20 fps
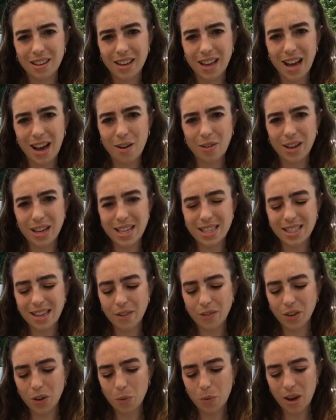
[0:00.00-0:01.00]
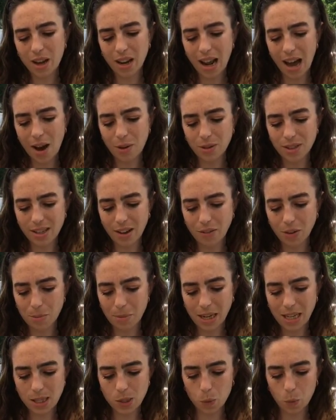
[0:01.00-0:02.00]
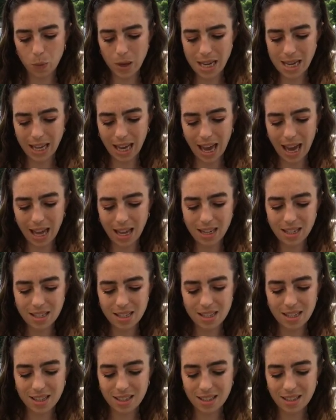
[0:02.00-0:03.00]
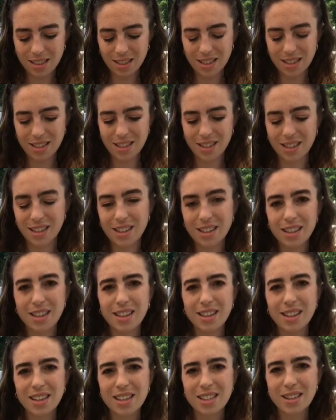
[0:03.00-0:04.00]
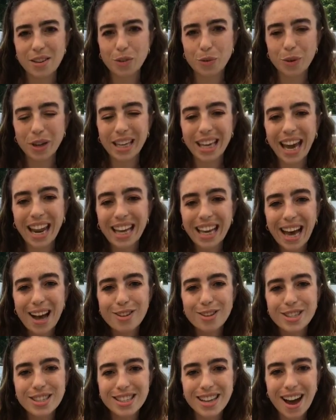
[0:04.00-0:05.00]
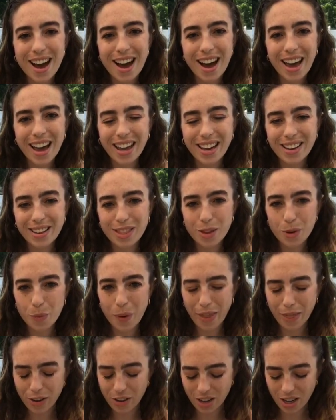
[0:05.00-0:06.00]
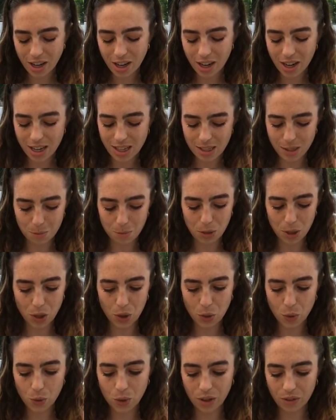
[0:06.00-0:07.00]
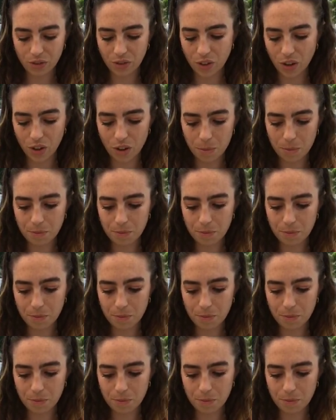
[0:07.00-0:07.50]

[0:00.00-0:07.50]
How is everyone? How was everybody's weekend? Is everyone getting outside? The weather here is beautiful.